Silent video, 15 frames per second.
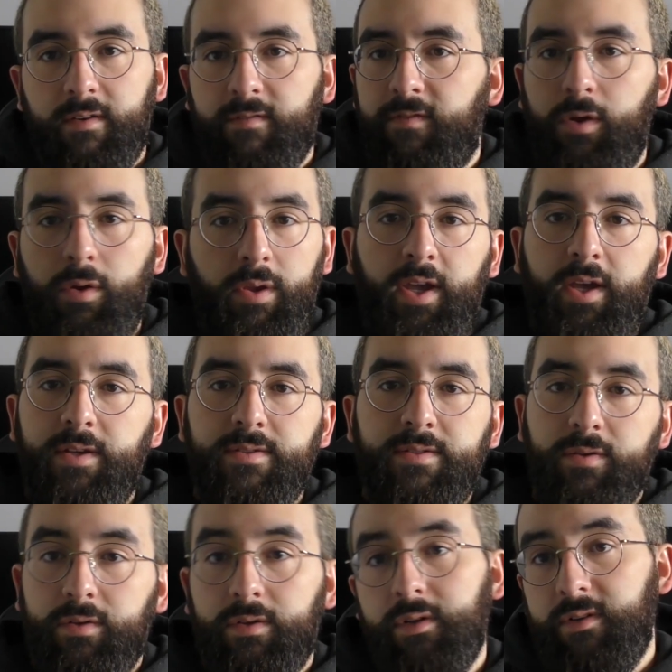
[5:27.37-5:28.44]
few years,
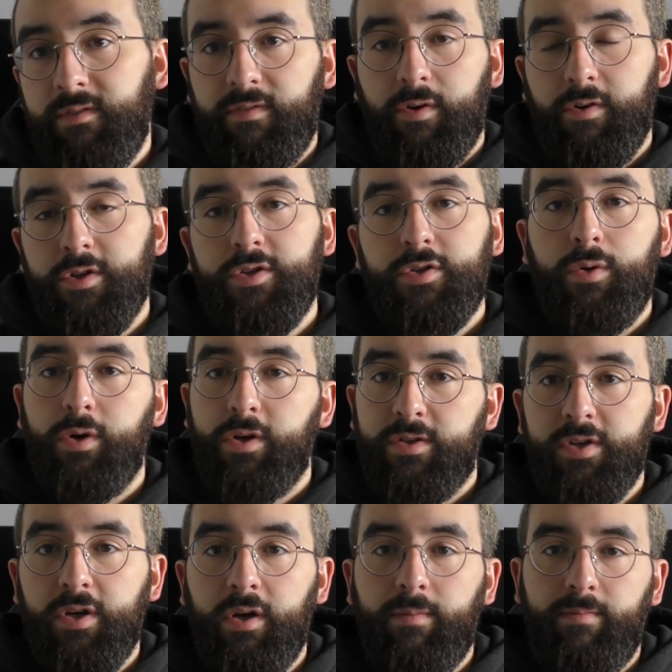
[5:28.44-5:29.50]
or if you're a shorter
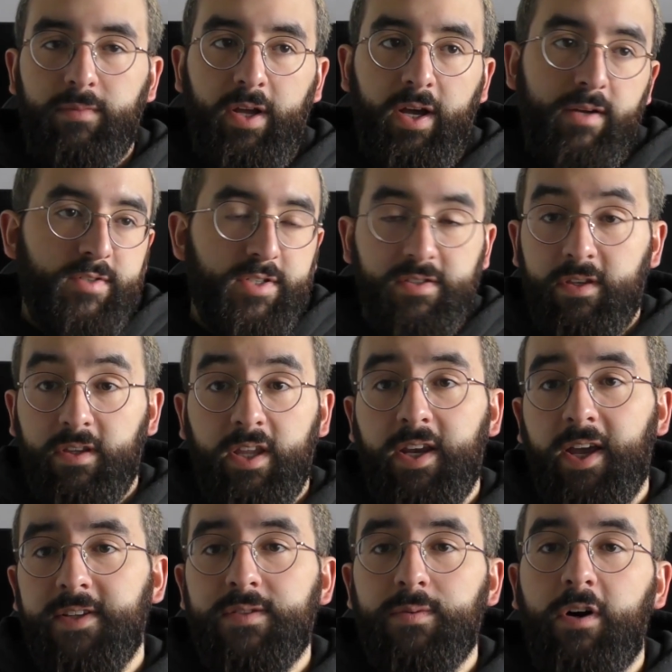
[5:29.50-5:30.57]
term, just in the
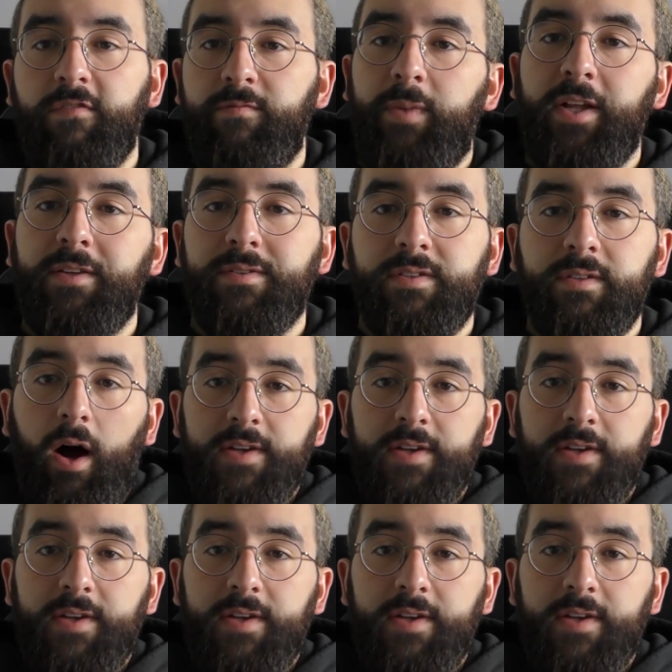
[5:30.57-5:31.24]
next 12 months.